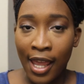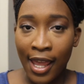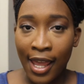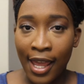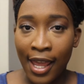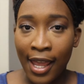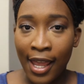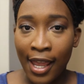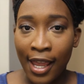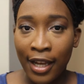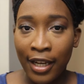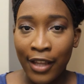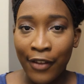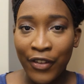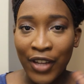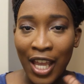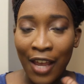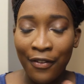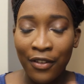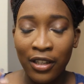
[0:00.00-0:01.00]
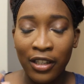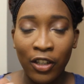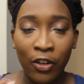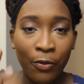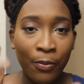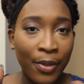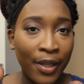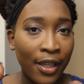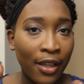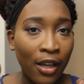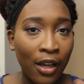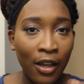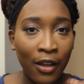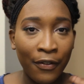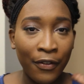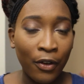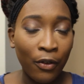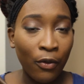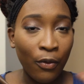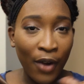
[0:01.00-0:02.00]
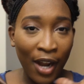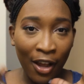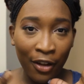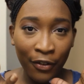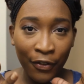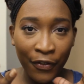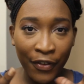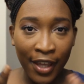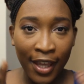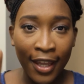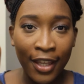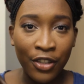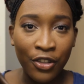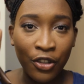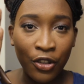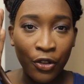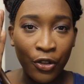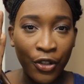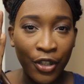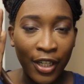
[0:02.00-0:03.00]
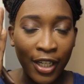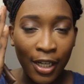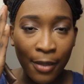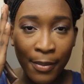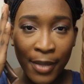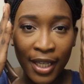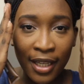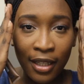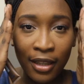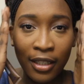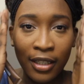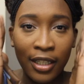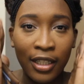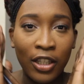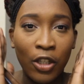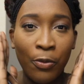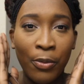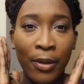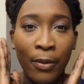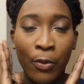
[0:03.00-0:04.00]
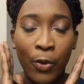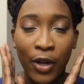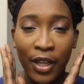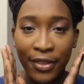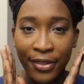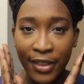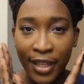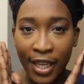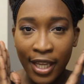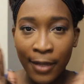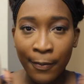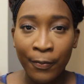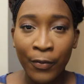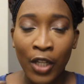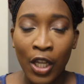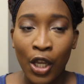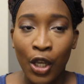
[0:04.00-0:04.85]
And if you have a little bit of a round face, you know, you're gonna make it look a little bit more thin.